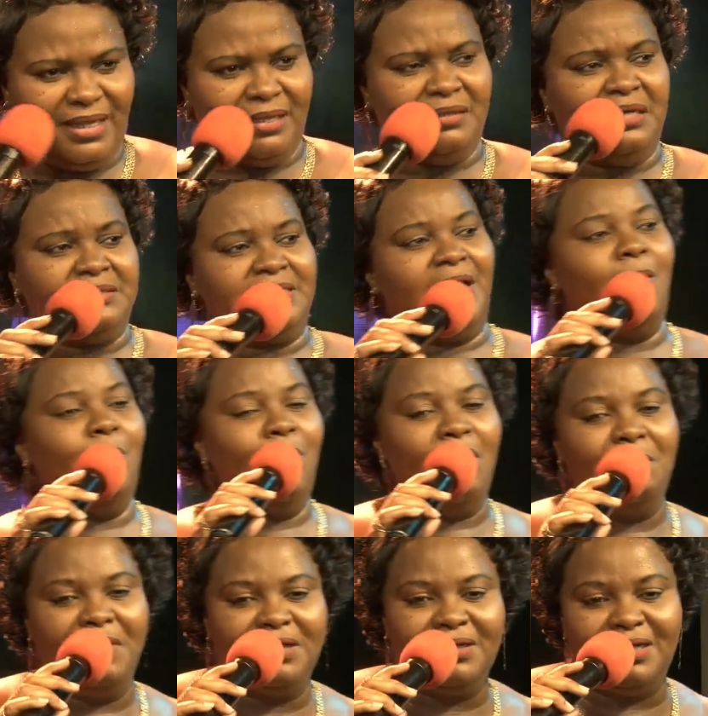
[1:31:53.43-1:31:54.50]
Not a
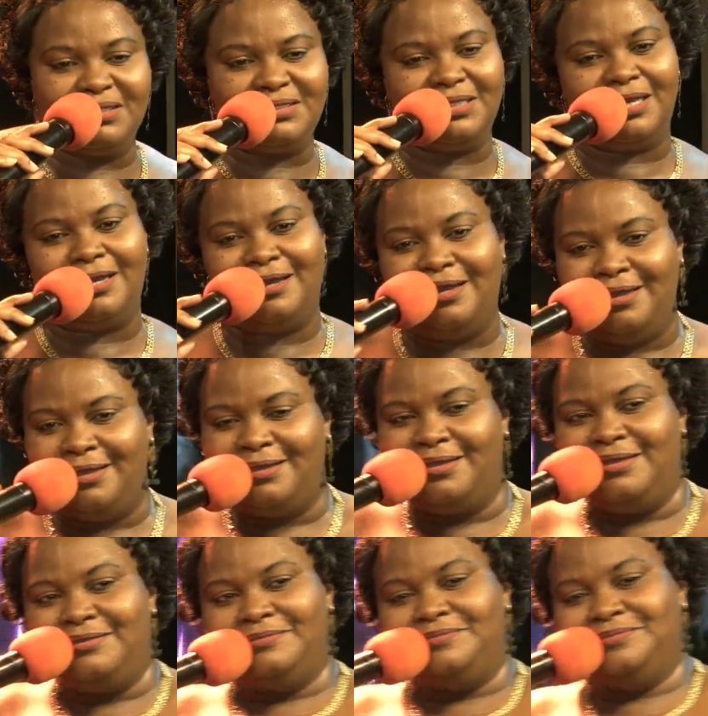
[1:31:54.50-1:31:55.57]
woman, not here.
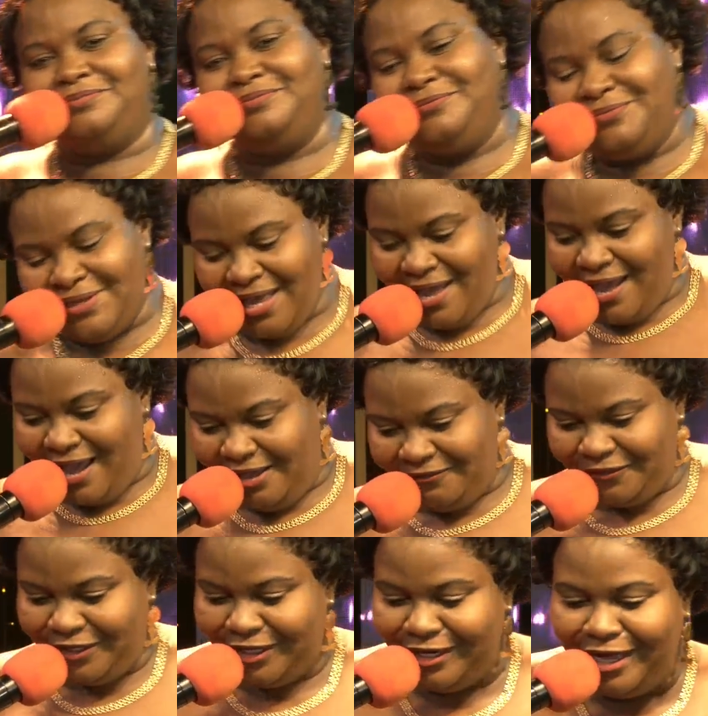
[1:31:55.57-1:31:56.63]
I'm
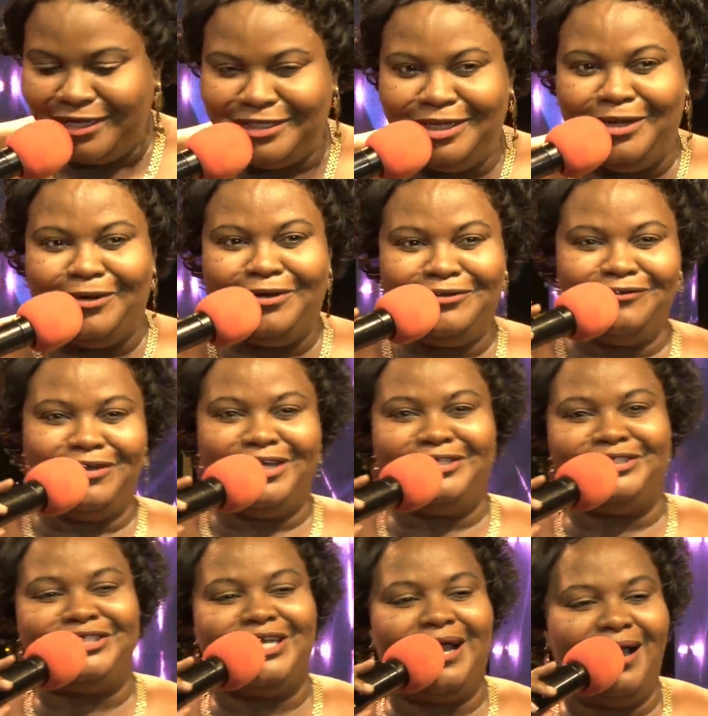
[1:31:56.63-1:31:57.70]
feeling like the Lone
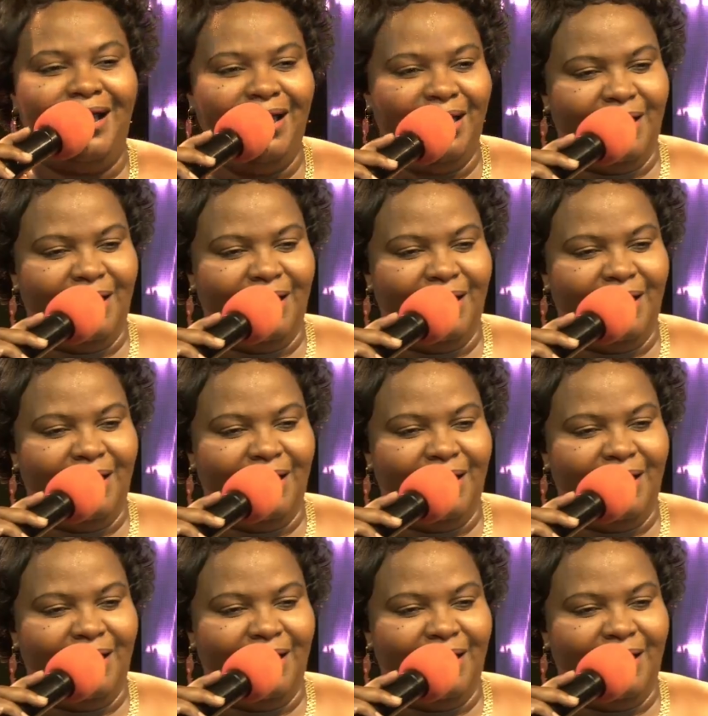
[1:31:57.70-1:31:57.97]
Ranger.